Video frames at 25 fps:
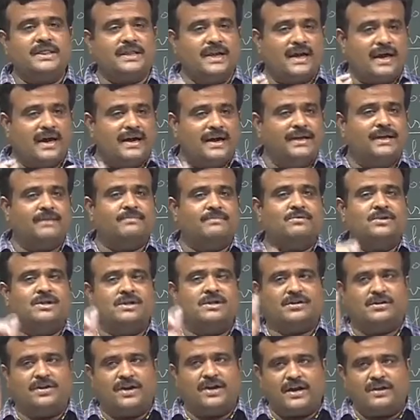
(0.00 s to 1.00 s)
the item will
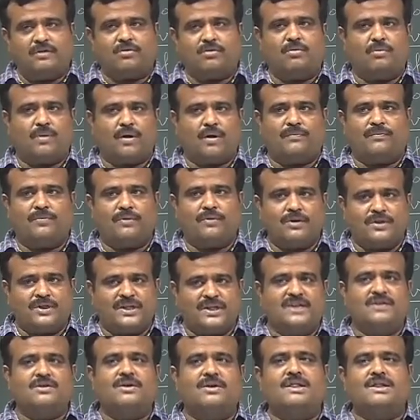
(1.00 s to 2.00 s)
create overflow,
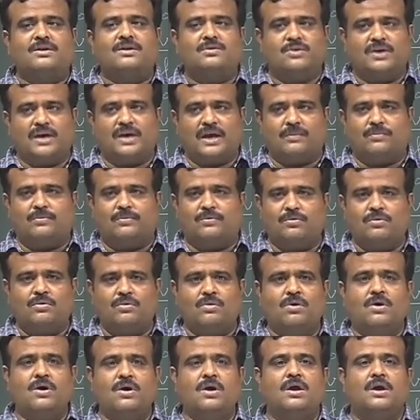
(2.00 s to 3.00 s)
then only we have
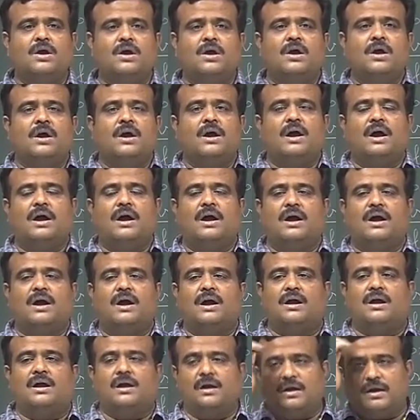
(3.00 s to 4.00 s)
to
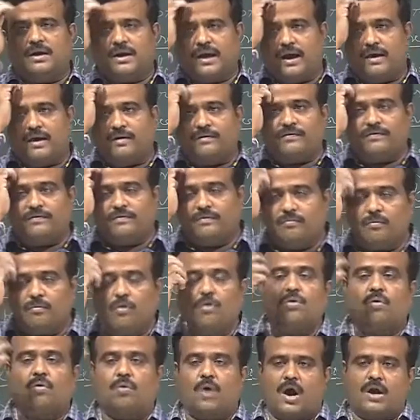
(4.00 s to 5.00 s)
have
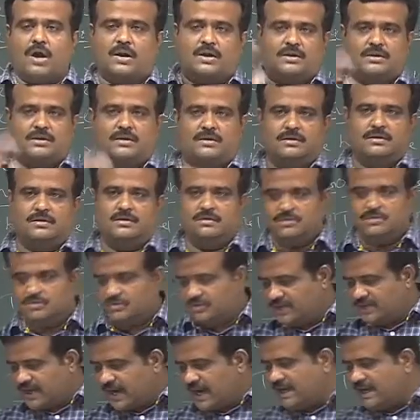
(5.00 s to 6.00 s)
more work. So,
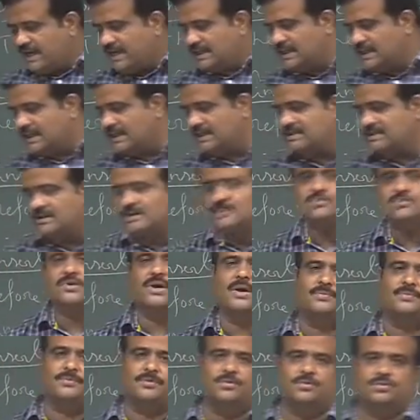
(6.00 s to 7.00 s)
that analysis we
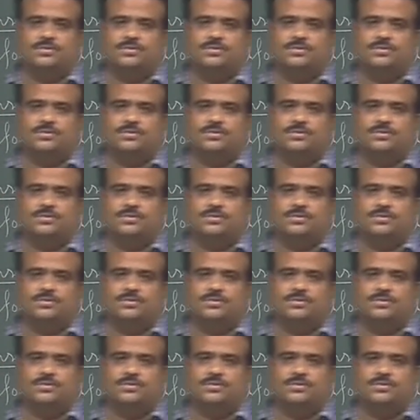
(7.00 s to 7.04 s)
have to